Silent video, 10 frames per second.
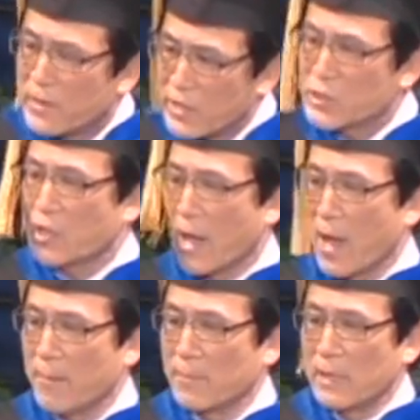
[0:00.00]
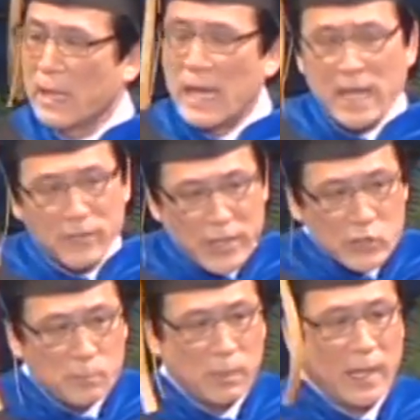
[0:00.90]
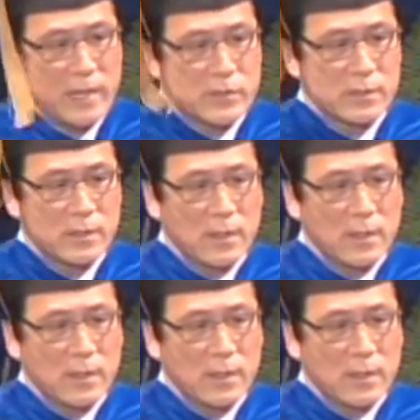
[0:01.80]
this time and this place